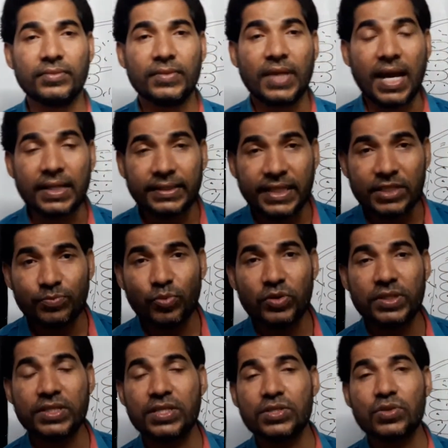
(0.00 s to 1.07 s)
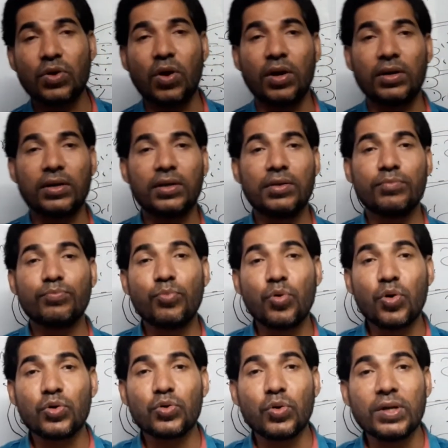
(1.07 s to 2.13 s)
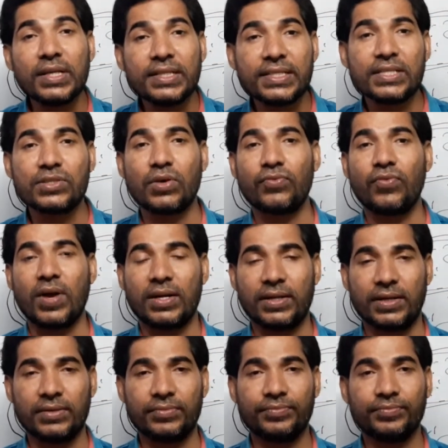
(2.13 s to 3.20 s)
and this process is called photolysis of water.